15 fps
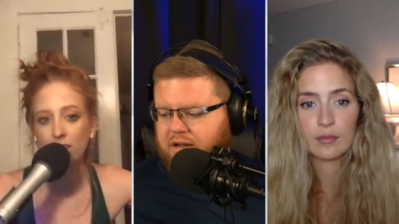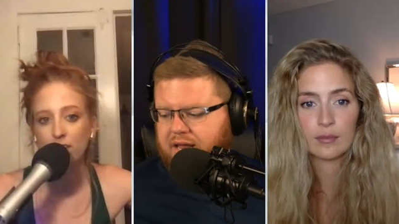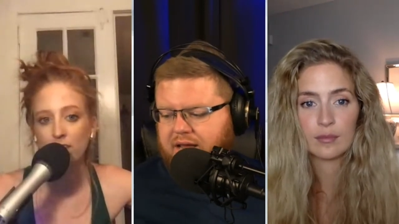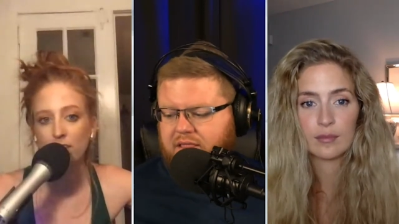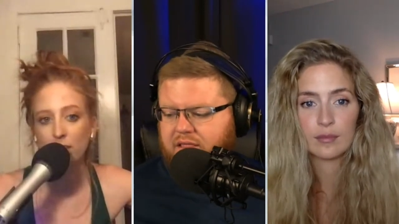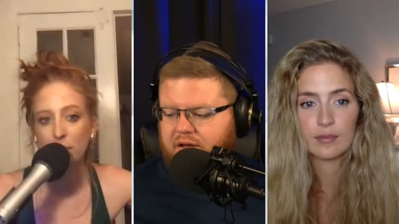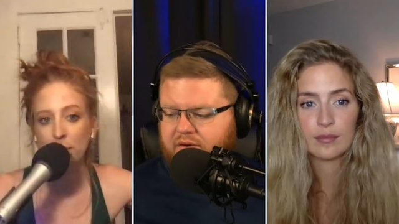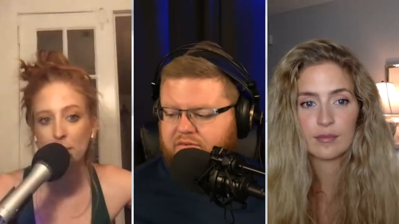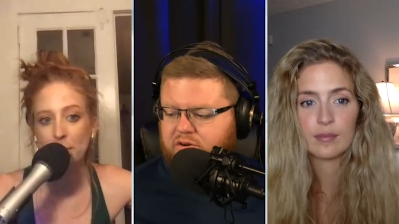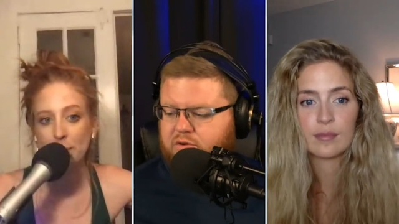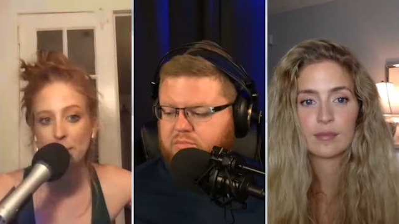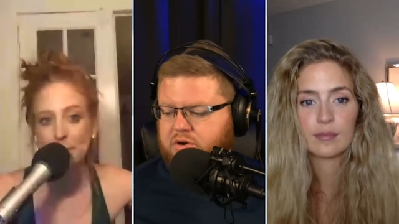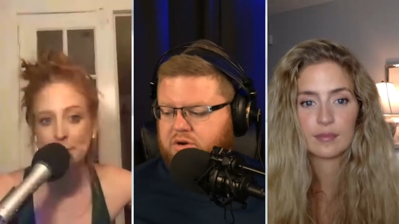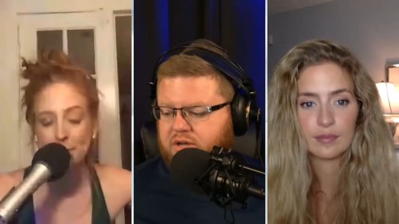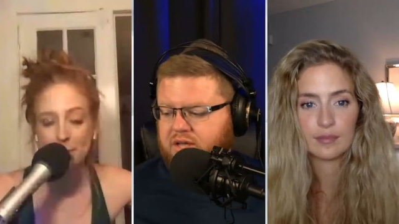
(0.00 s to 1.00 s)
Speaker 1: And I love her
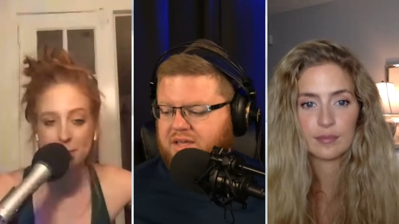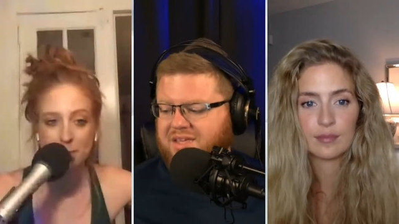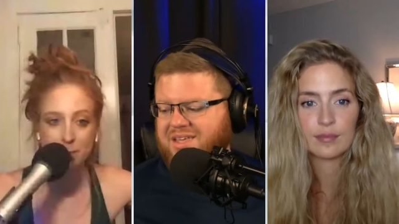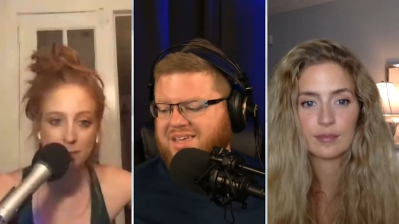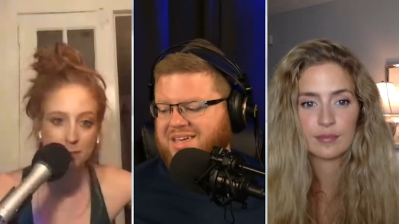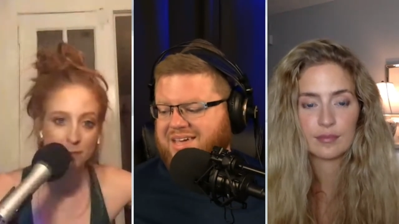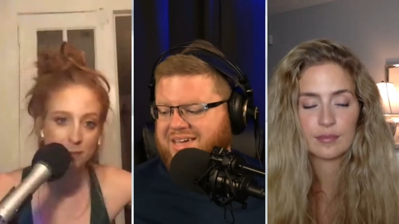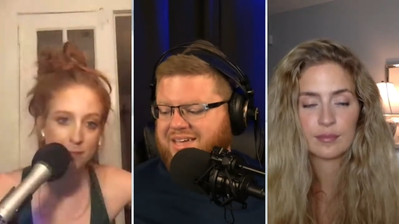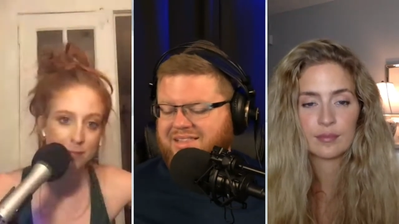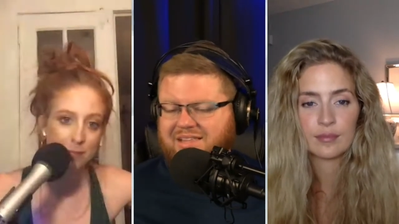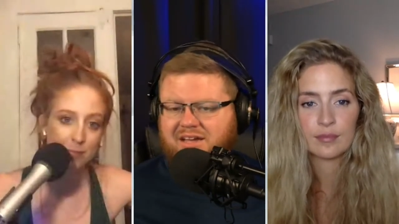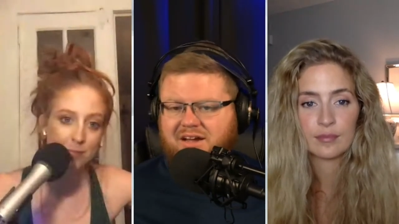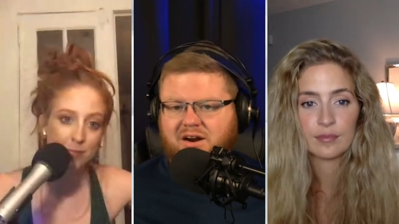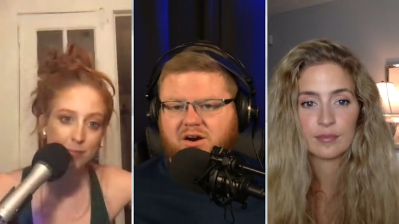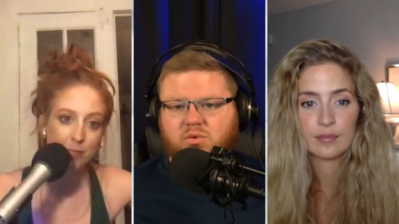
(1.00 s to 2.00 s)
book,
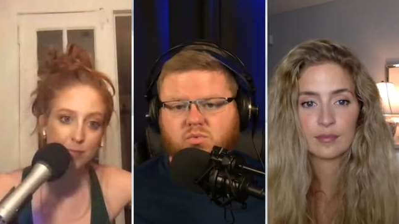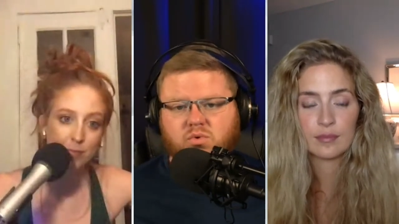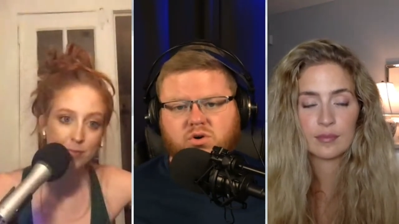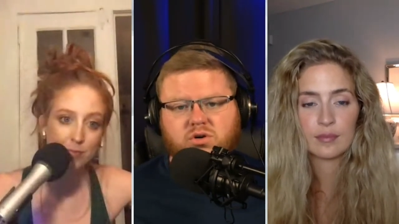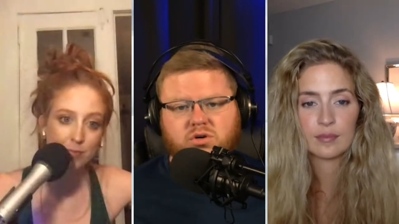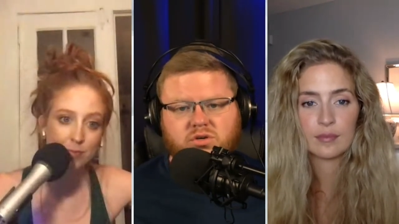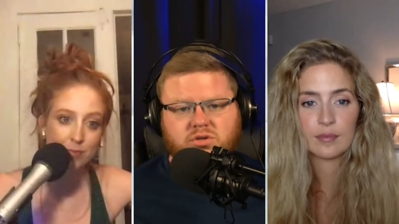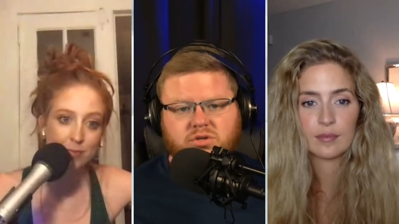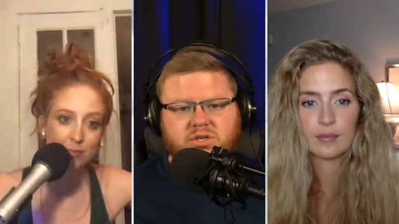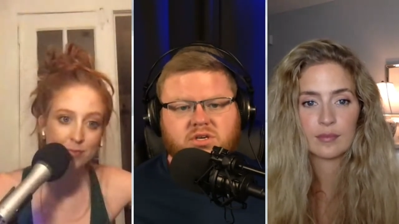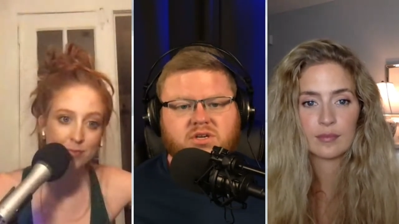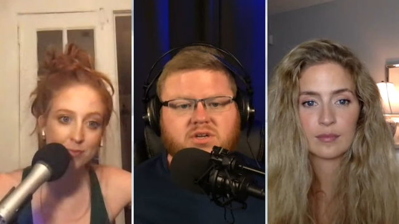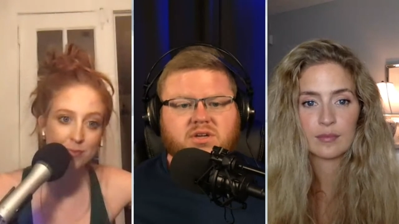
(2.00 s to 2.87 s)
Healing Our World.